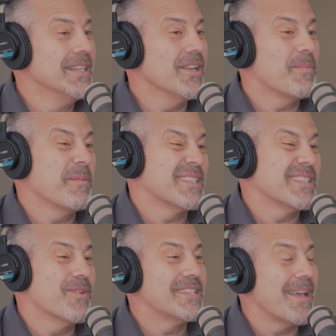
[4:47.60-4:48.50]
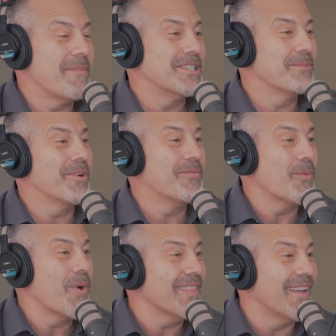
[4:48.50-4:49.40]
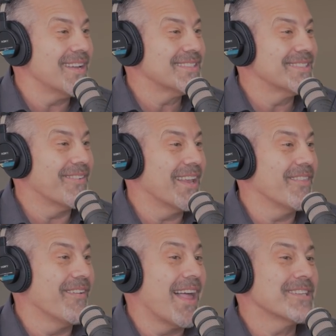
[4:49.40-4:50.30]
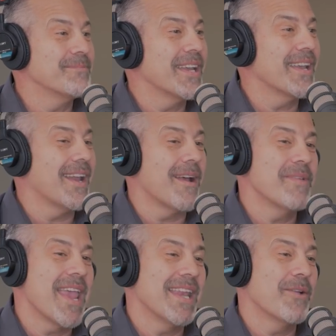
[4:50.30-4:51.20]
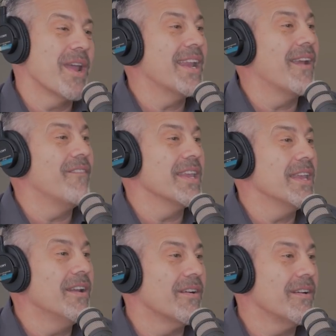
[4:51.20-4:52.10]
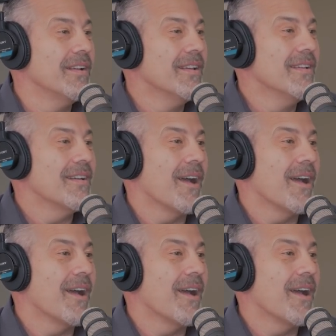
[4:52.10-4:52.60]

You know, people say, "What's that magic pill for weight loss?" Right? They'll ask me, and I'm gaining weight every year. Mm.